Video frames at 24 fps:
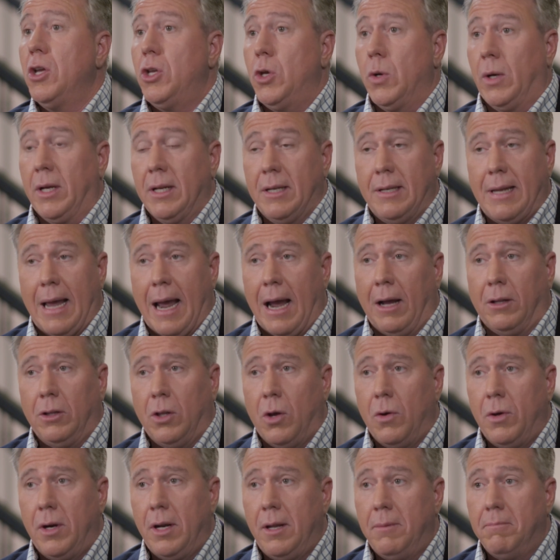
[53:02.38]
You can
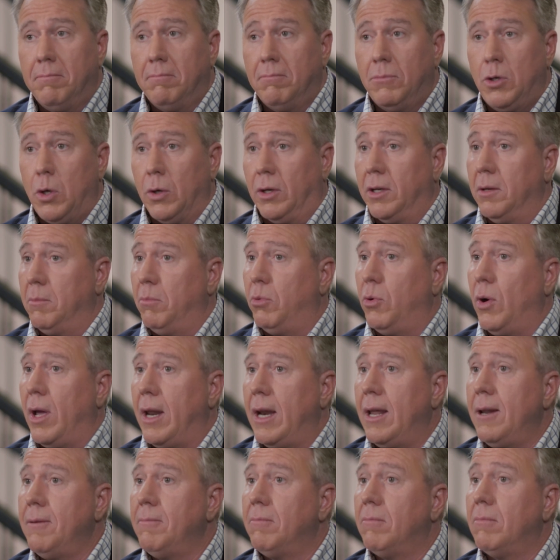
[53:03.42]
download it, you can print
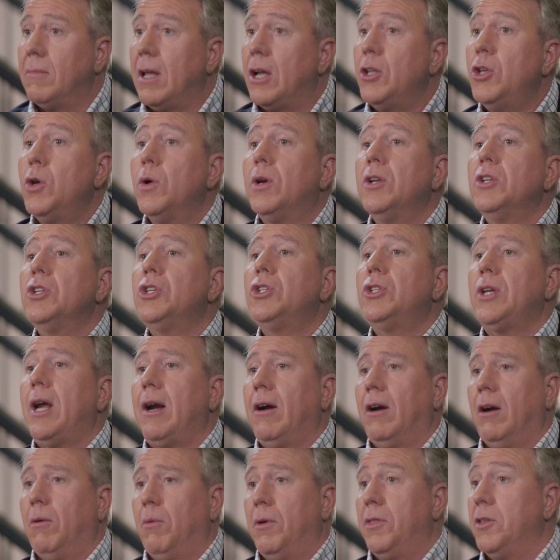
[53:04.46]
it, and you can
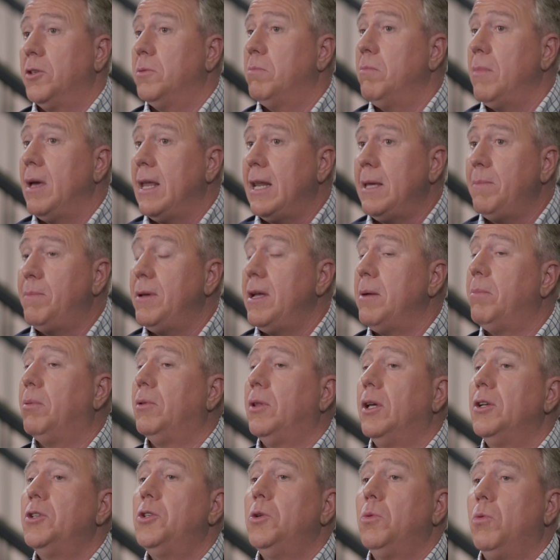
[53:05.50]
share it with as many
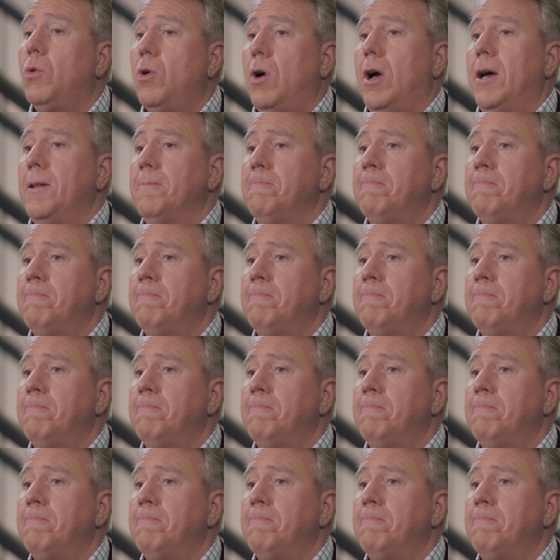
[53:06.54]
people as you want.